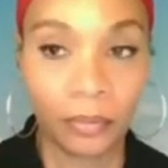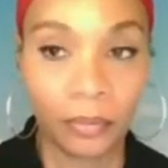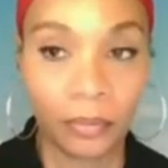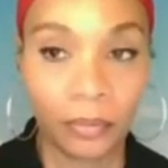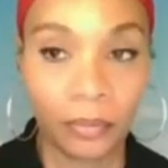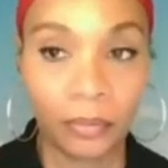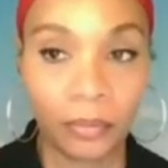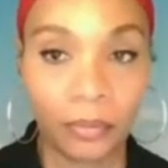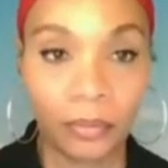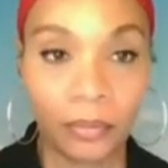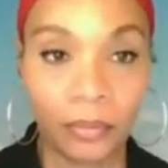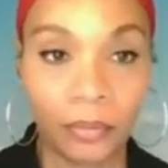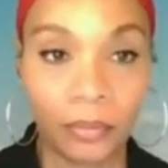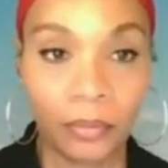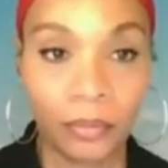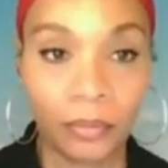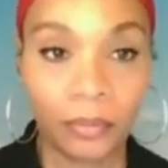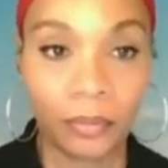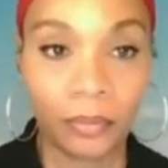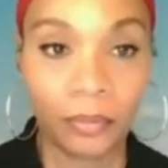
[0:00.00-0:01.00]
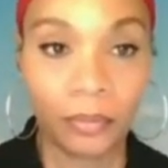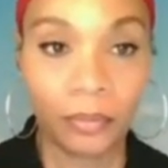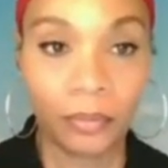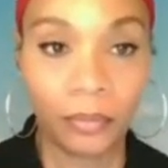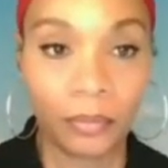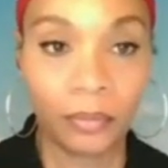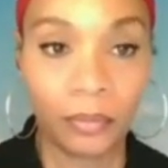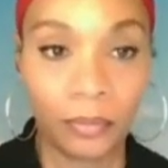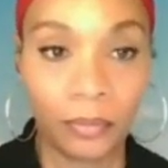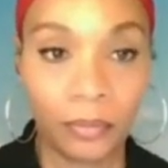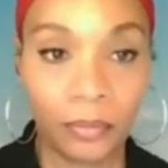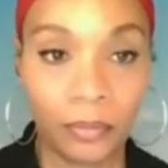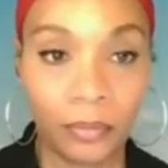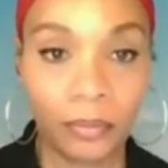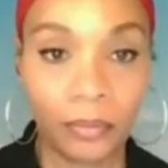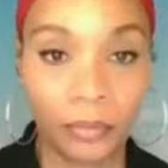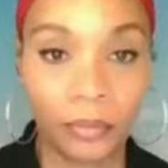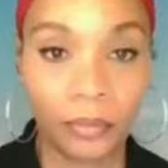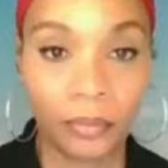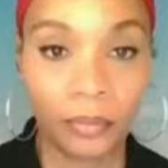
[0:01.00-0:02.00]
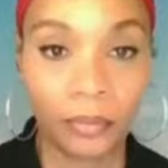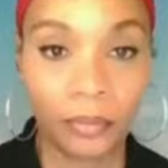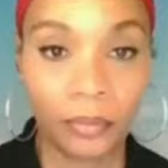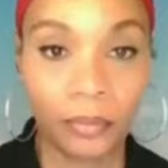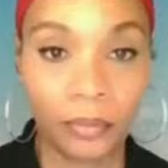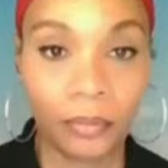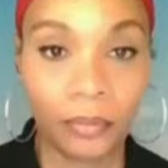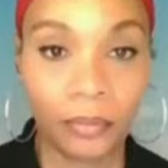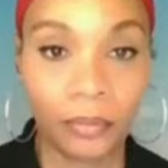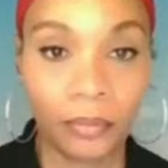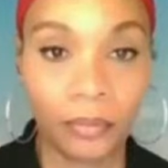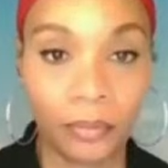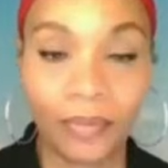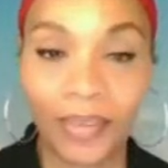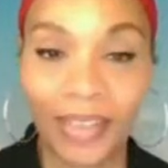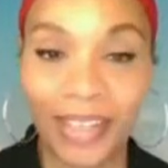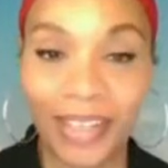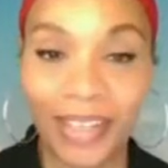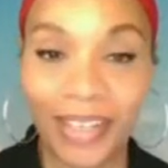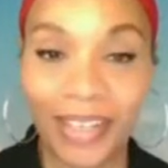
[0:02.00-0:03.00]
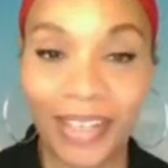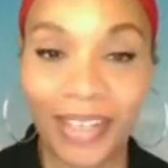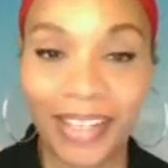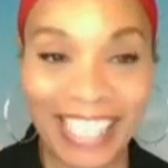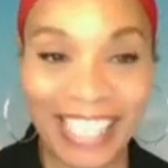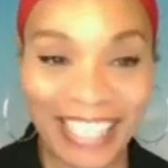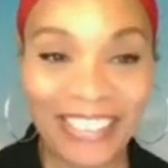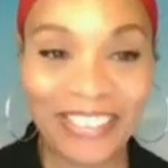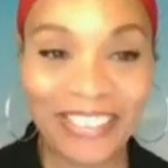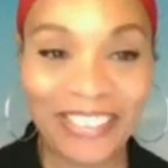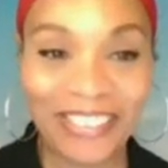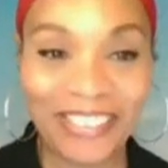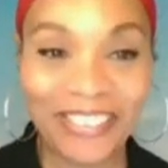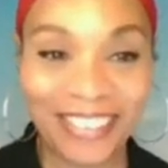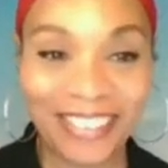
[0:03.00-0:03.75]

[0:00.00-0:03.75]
(silent)